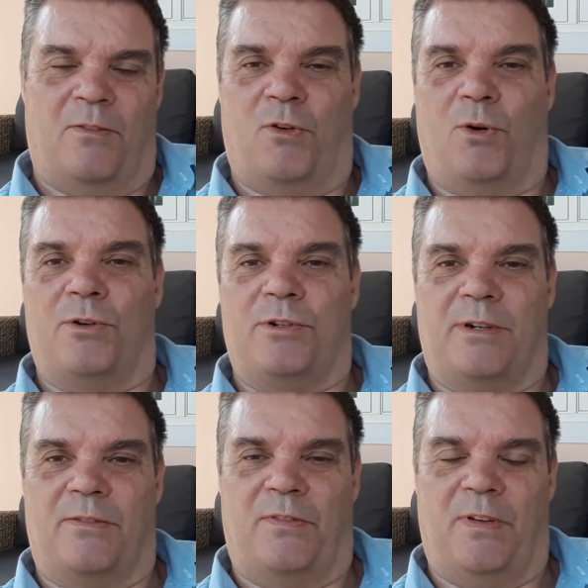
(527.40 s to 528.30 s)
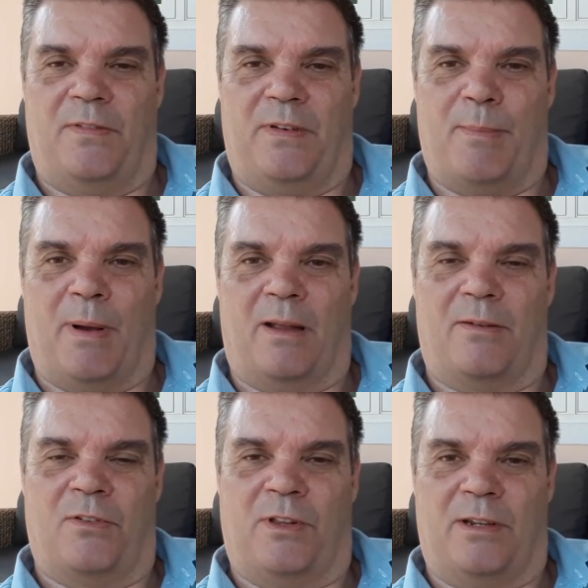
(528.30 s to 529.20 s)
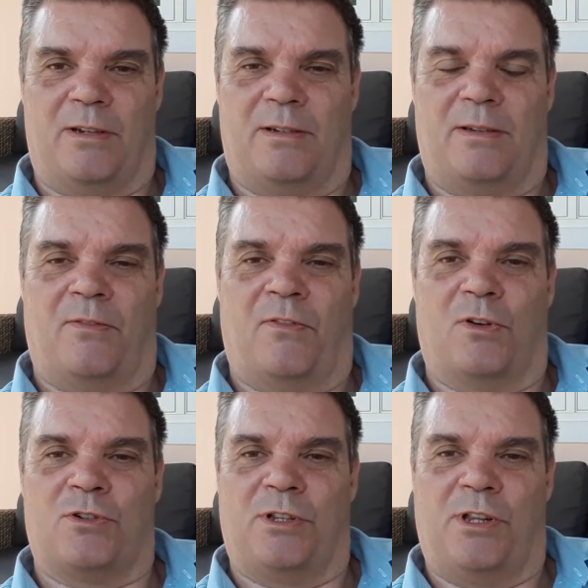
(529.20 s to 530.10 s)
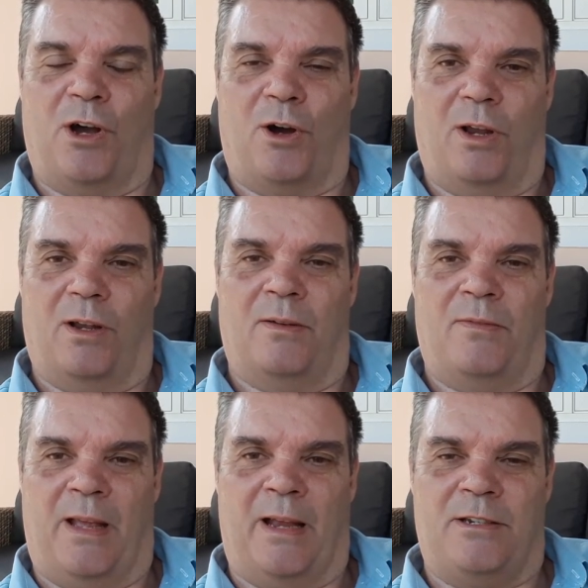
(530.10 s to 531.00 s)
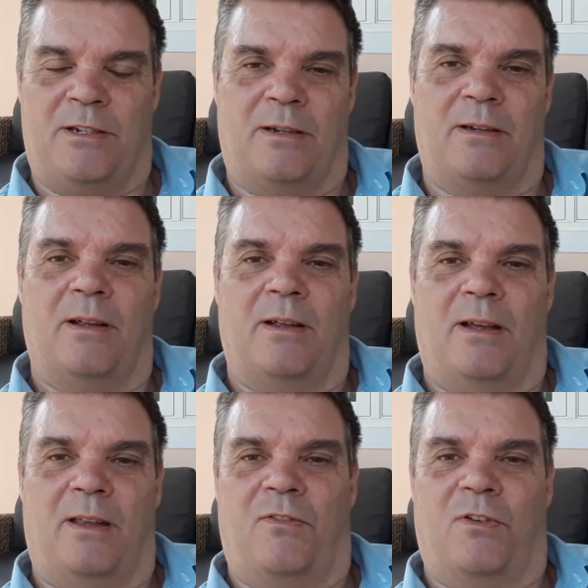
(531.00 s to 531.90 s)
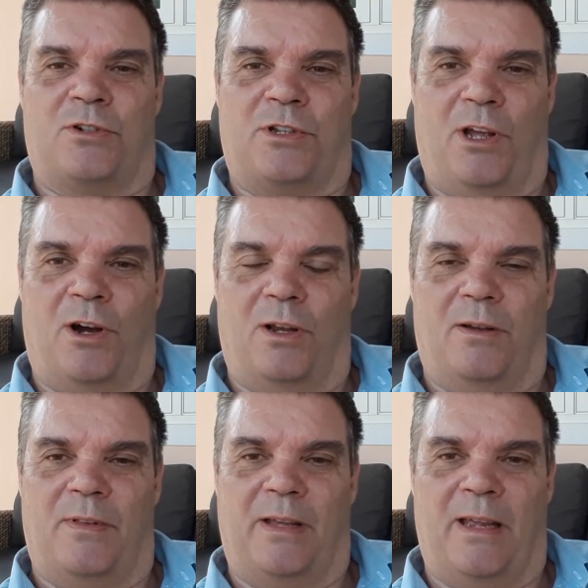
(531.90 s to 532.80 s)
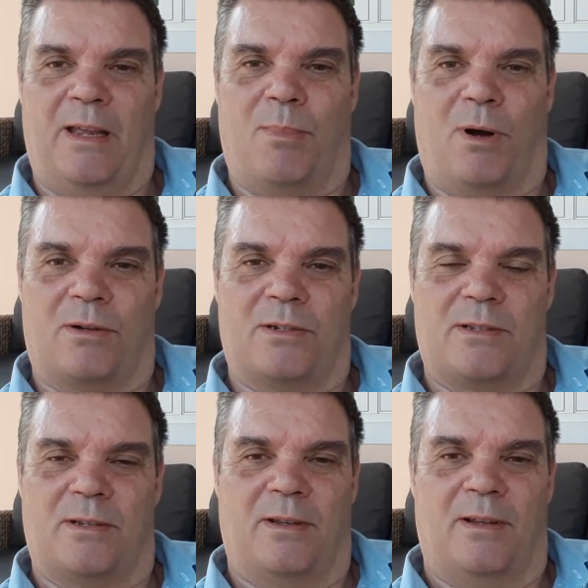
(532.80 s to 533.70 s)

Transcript: 450 baht for the flush of the oil of the engine and flush the oil of the gearbox.